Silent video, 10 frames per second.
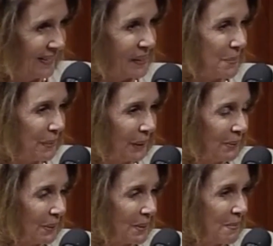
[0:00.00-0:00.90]
They're
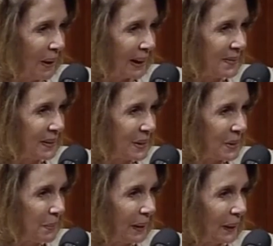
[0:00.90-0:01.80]
beautiful remarks, Mr.
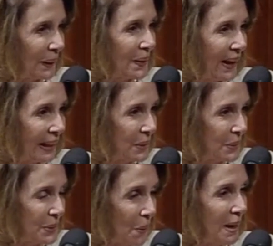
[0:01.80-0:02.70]
Speaker. Thank you
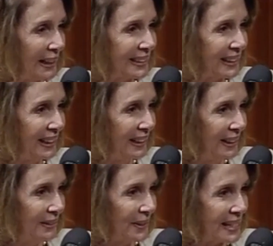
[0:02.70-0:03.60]
so much
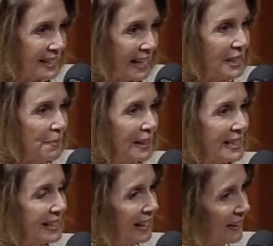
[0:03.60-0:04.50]
for the
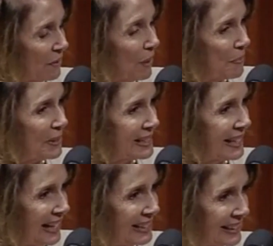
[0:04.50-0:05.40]
sentiments that they
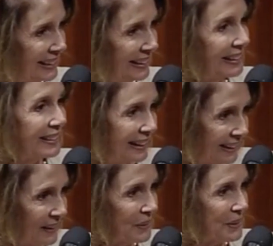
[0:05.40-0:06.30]
represent.
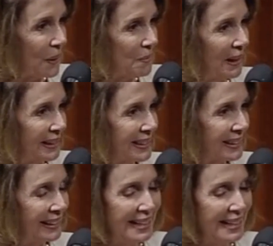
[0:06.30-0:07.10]
Thank you so much.